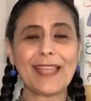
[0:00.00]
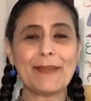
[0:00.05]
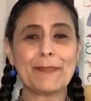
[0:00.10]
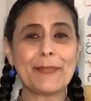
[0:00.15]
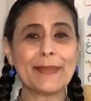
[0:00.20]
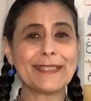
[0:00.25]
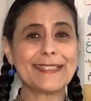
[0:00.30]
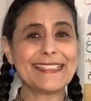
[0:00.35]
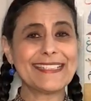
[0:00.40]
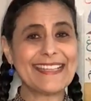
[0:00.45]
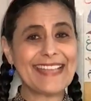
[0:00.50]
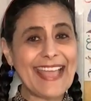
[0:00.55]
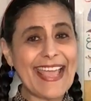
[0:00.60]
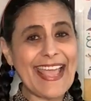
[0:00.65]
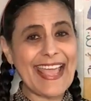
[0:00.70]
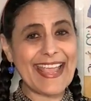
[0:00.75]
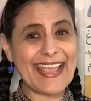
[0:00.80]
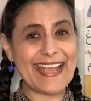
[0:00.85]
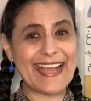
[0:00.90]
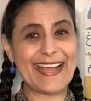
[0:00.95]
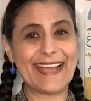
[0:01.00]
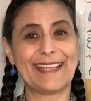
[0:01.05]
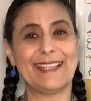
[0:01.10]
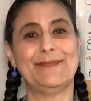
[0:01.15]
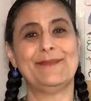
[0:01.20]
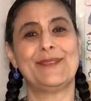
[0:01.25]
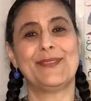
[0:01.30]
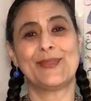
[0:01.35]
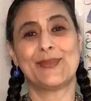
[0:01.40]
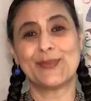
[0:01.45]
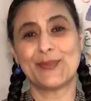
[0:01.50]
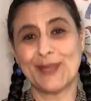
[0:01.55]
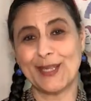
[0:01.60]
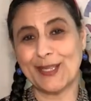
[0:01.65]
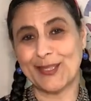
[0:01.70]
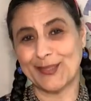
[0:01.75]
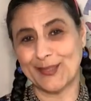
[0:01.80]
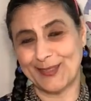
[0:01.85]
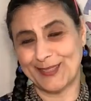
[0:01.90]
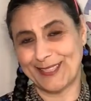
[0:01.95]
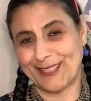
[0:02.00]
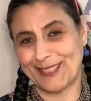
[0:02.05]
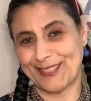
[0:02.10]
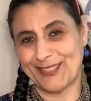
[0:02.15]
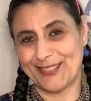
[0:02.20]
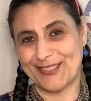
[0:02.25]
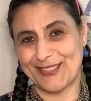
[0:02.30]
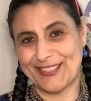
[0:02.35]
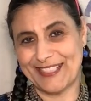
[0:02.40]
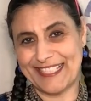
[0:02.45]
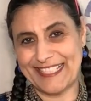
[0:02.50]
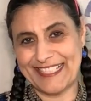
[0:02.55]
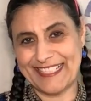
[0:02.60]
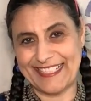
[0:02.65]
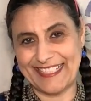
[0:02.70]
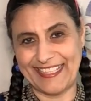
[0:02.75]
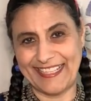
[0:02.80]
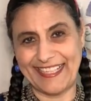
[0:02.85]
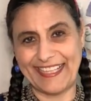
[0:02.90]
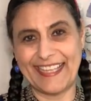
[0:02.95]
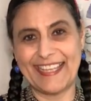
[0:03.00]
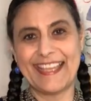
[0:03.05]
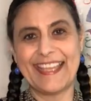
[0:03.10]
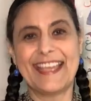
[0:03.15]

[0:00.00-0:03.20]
But today I am thrilled that the Jersey City